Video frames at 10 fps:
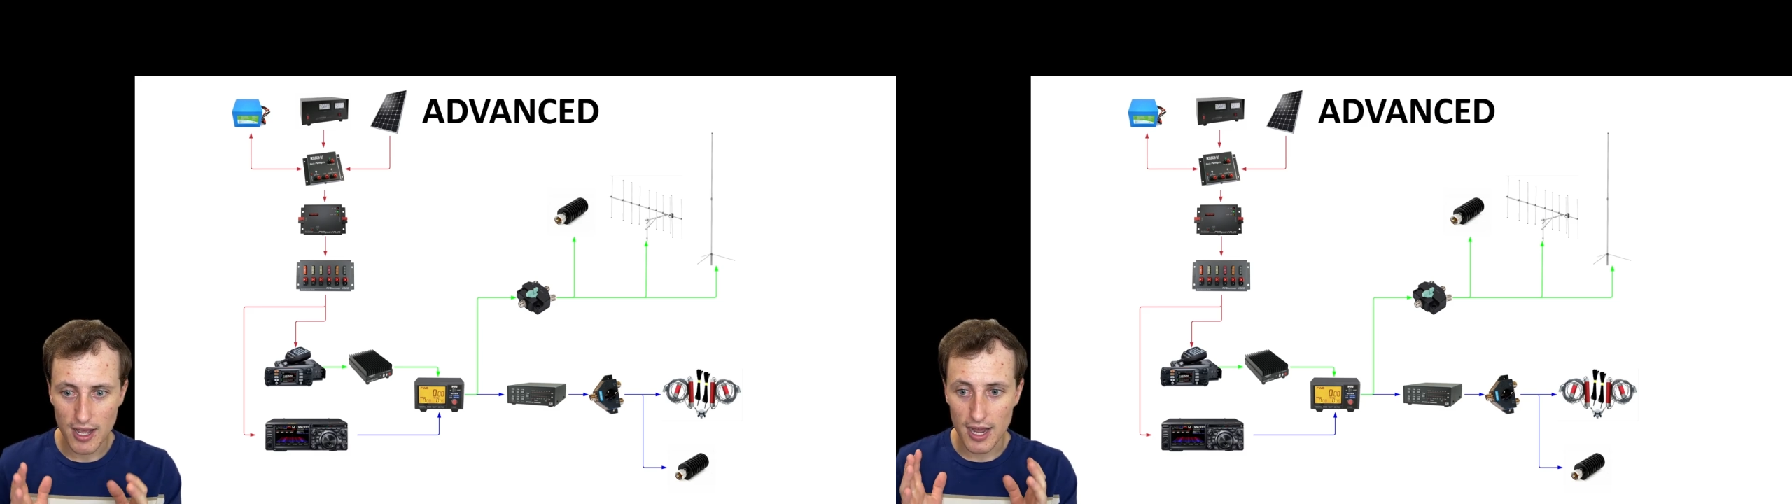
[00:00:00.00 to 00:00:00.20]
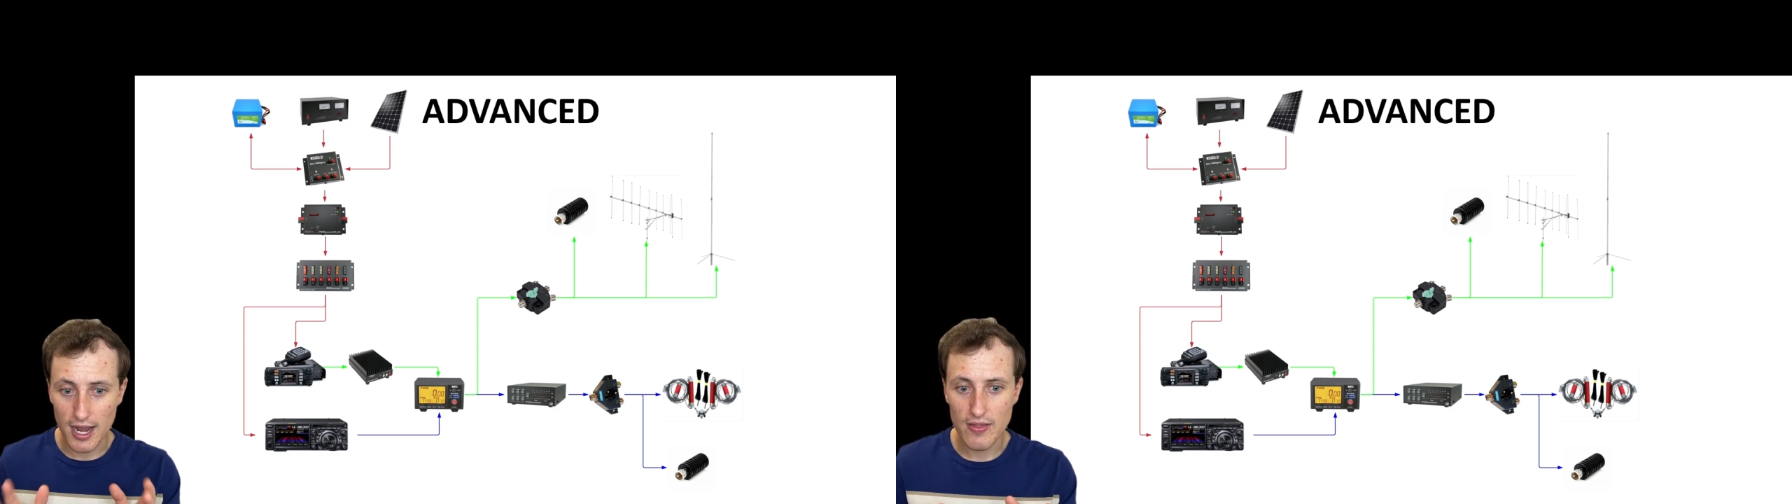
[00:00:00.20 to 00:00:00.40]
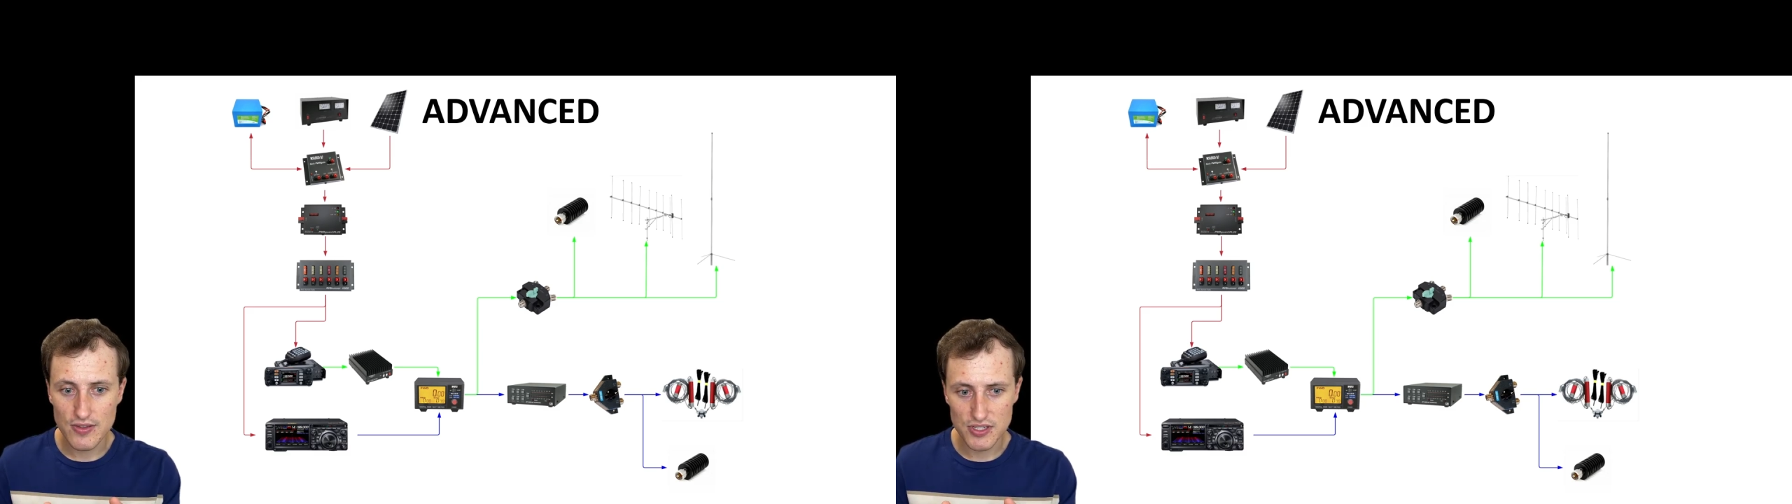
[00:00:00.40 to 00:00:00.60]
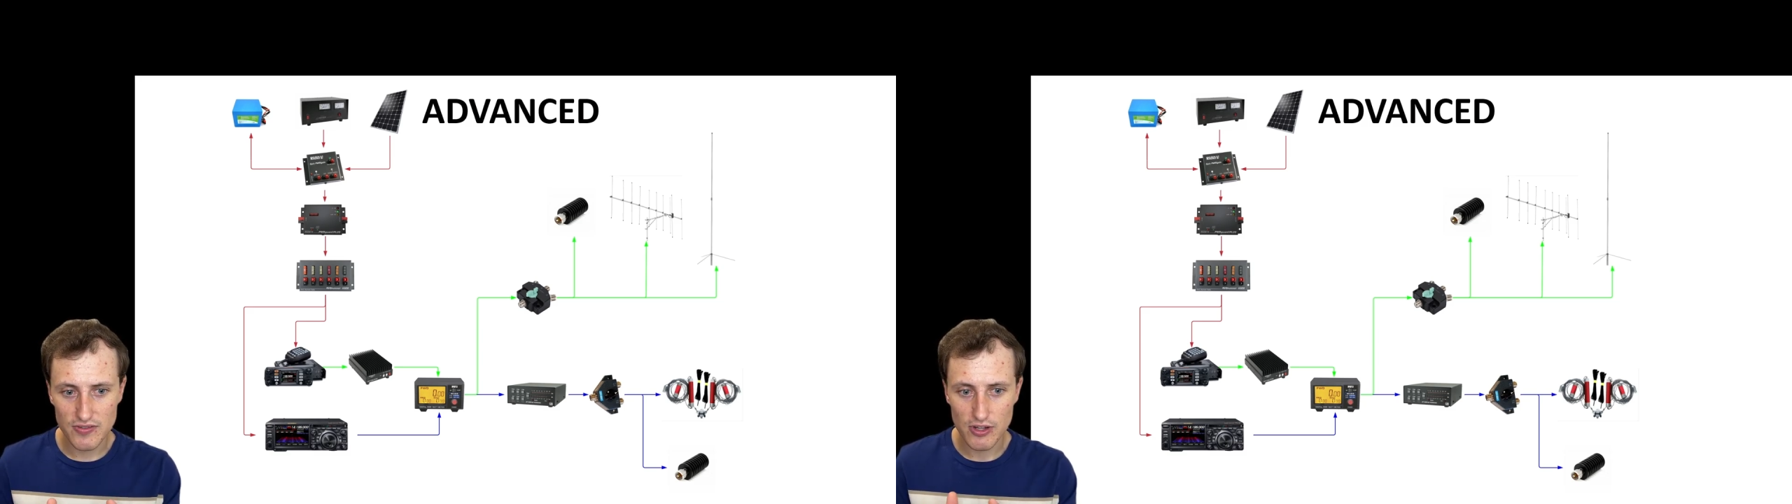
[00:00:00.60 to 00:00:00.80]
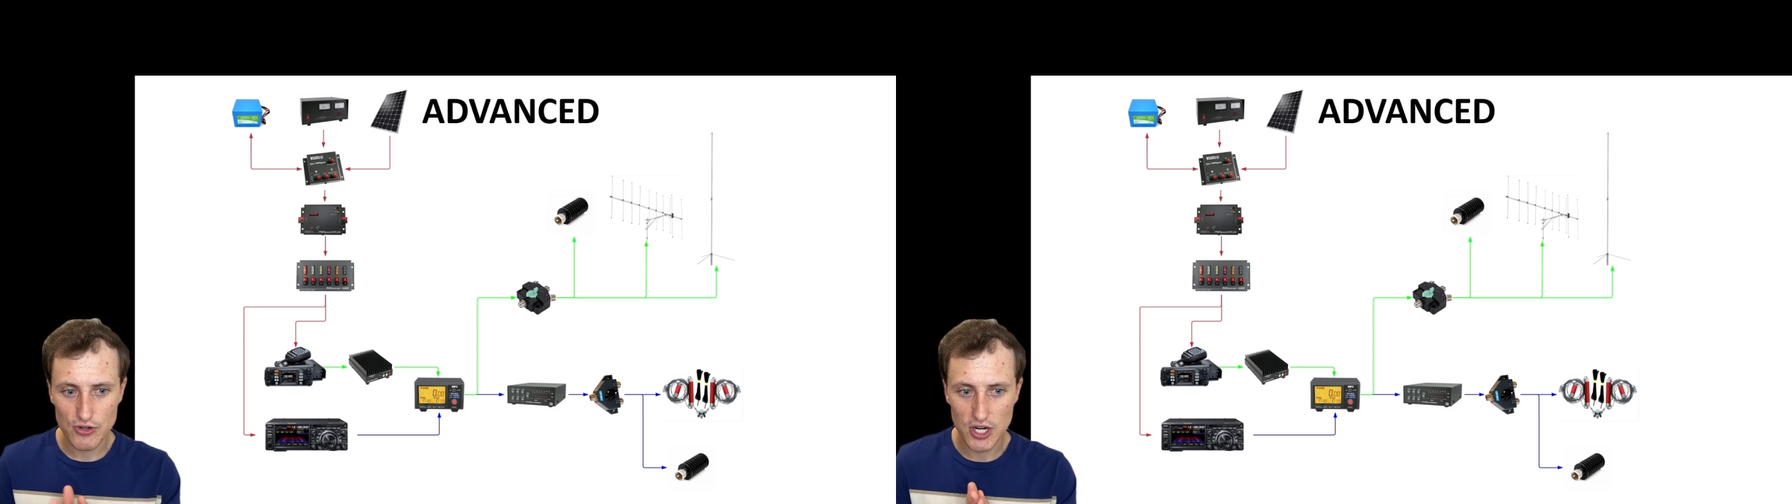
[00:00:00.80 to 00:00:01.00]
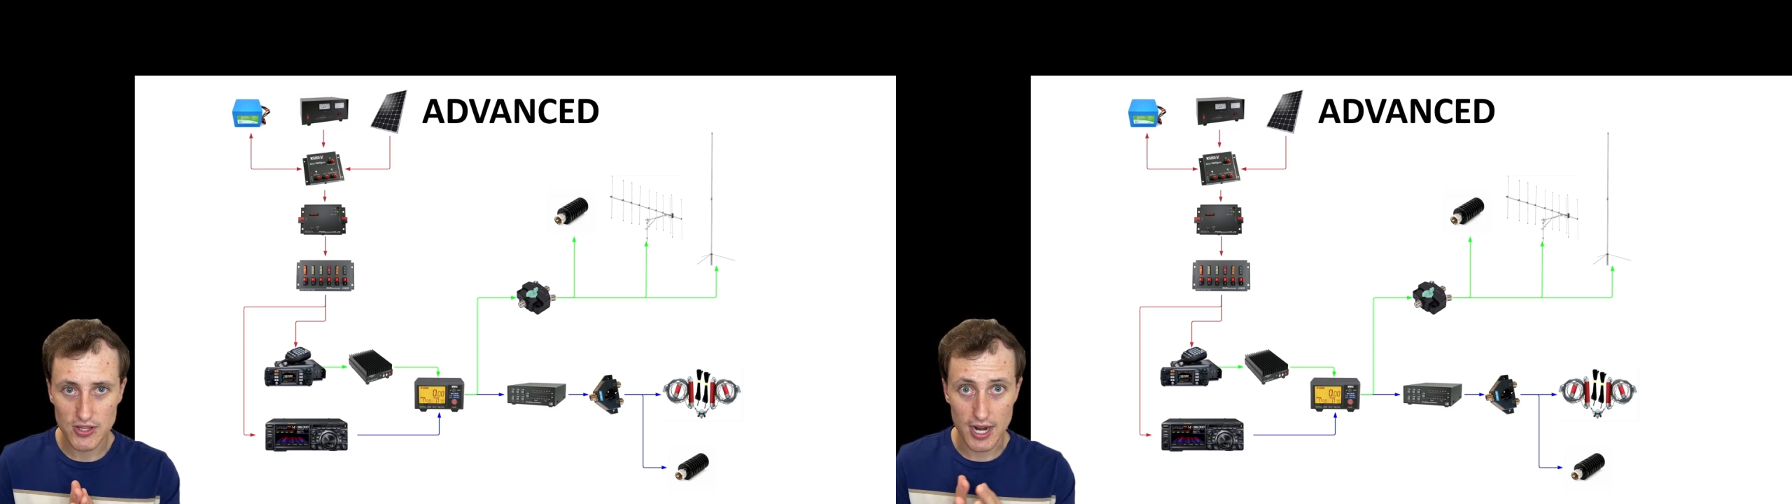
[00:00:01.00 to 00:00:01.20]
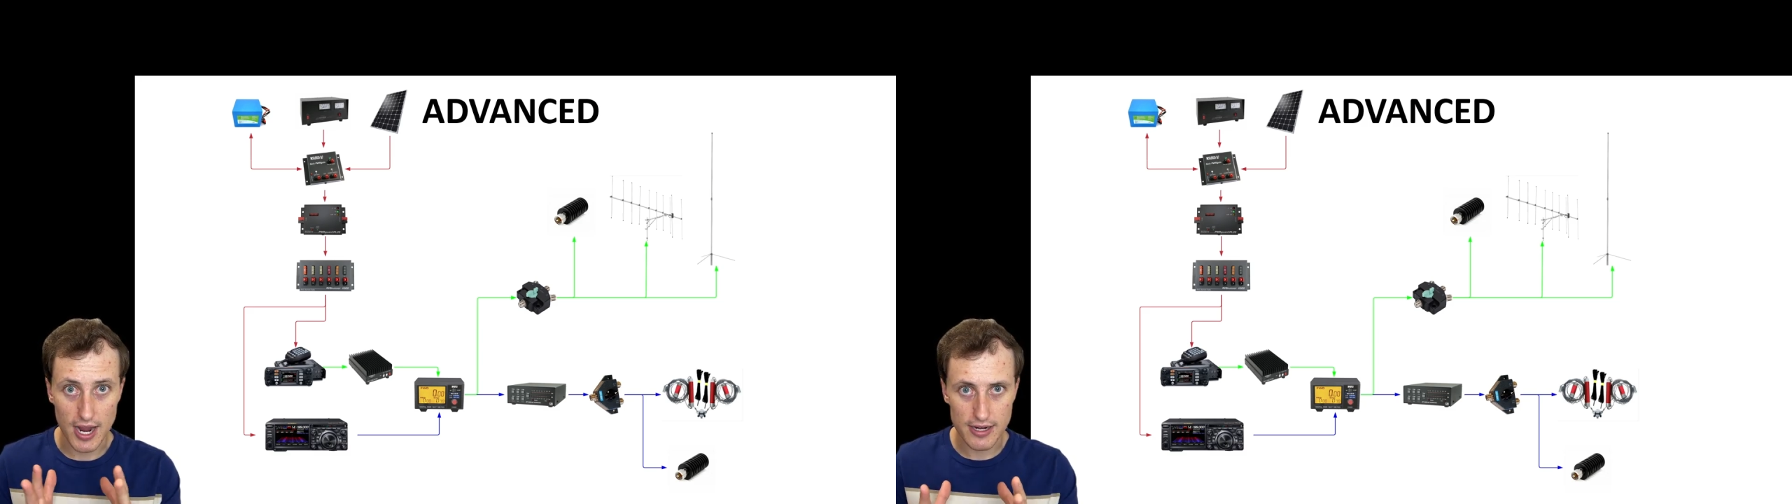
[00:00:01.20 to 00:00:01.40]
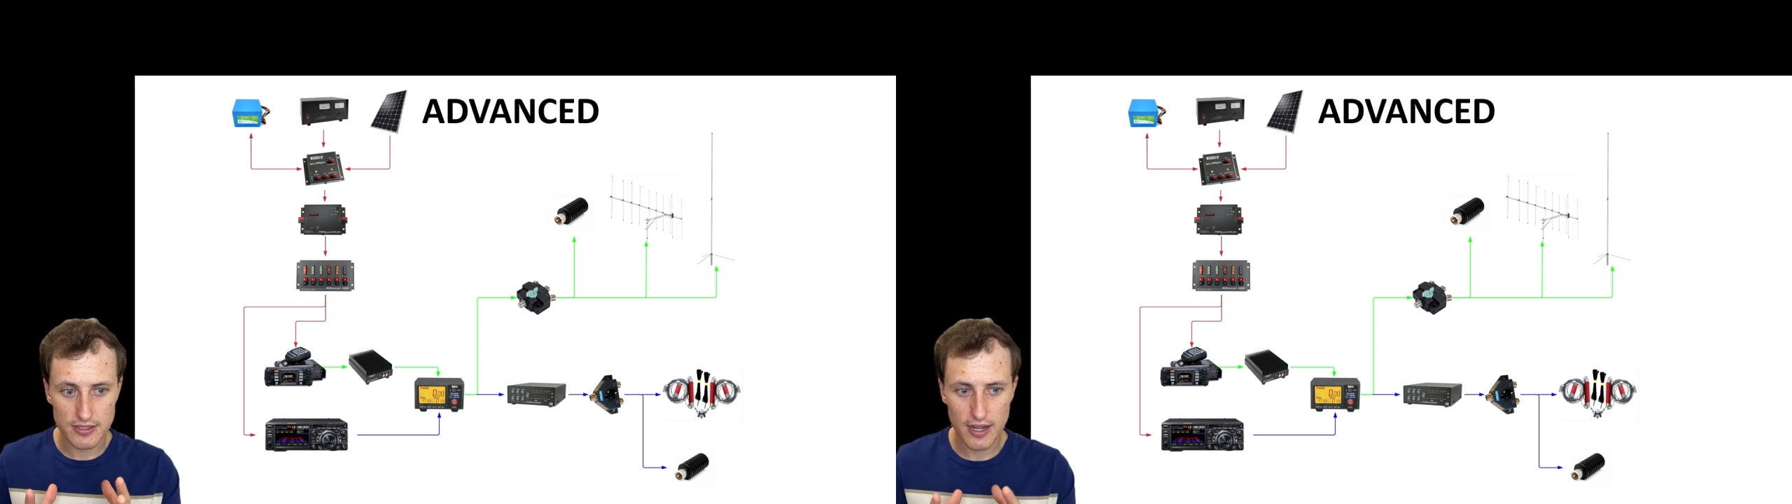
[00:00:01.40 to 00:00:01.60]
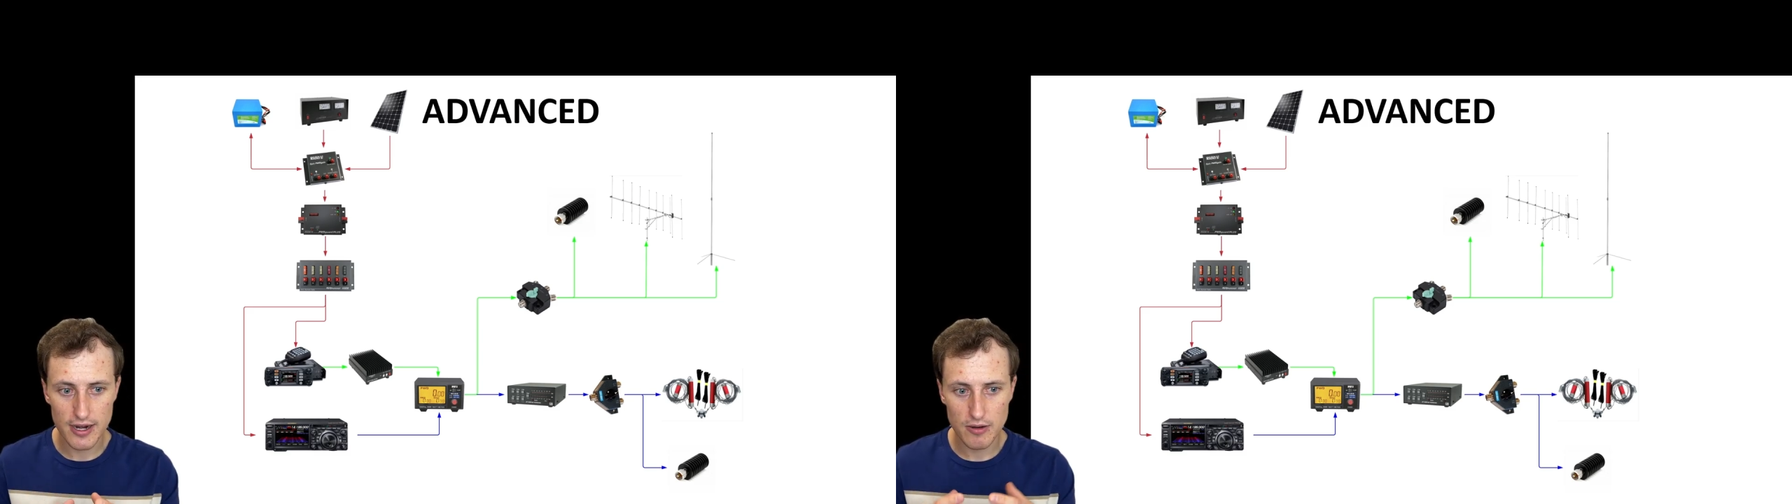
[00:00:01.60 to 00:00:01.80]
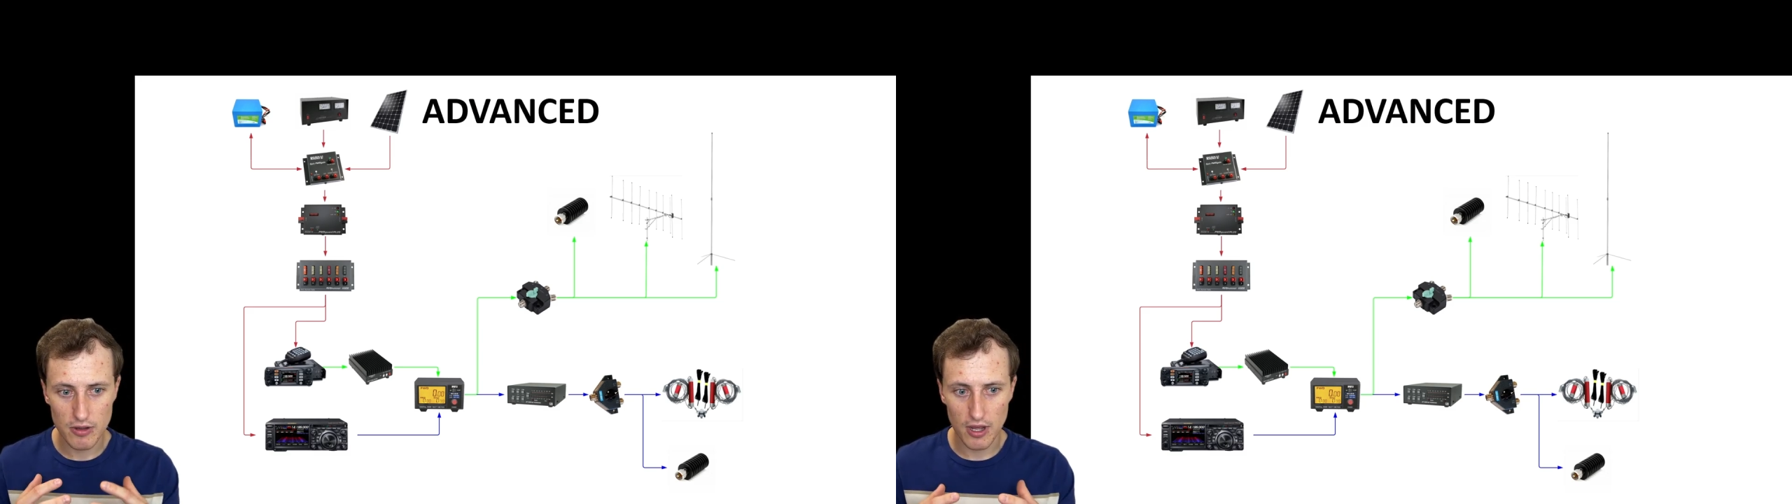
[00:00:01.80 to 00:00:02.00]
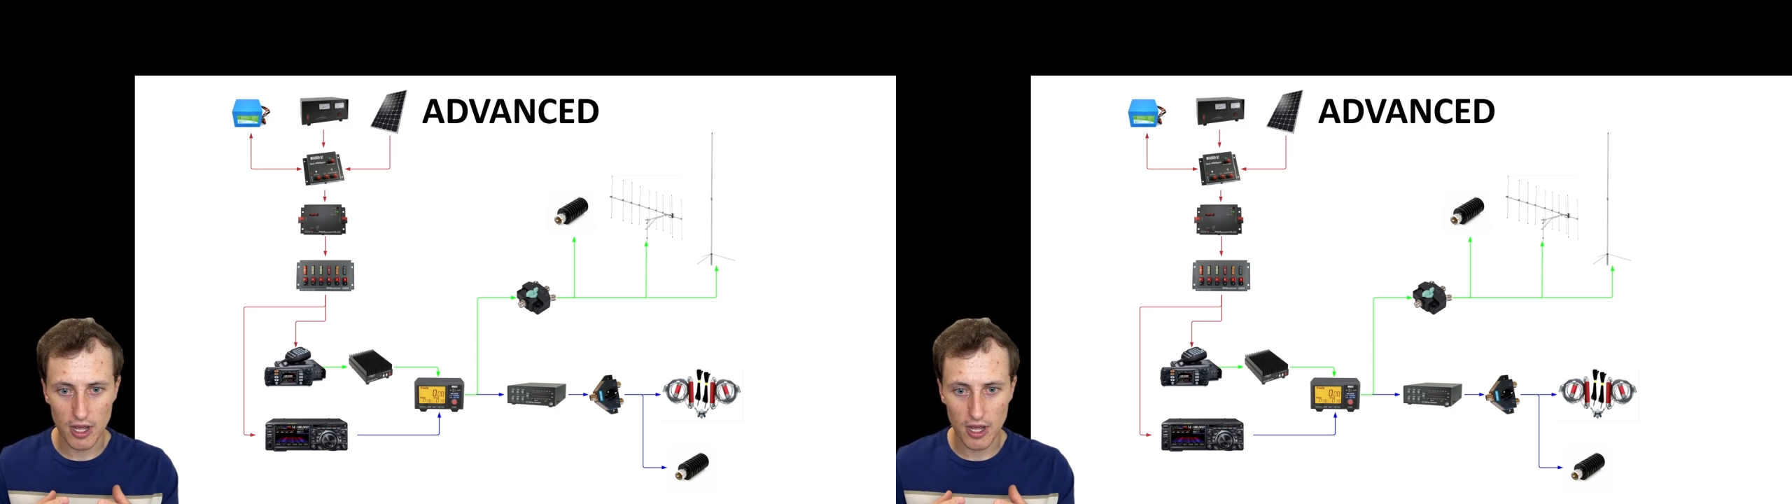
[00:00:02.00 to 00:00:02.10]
This is a flowchart that I designed